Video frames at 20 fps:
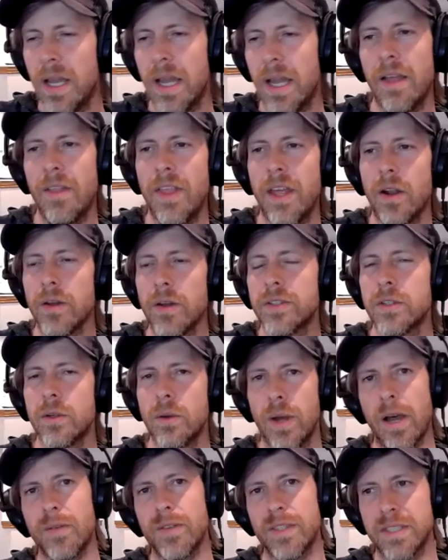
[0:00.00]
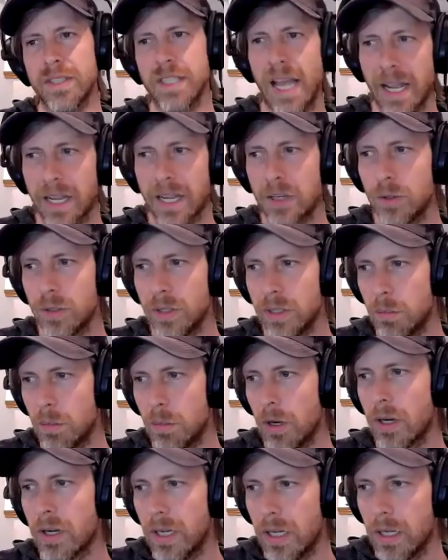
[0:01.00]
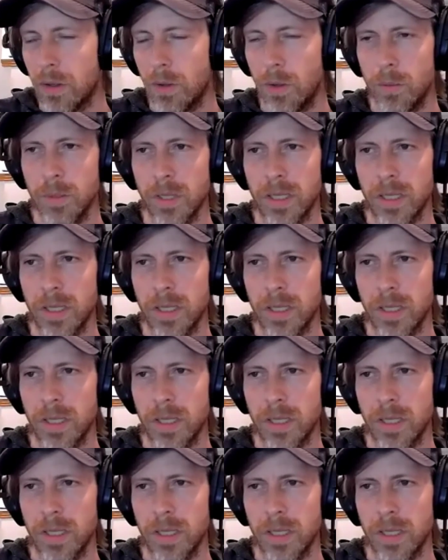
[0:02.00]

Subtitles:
And then also obviously accurately marketing a home.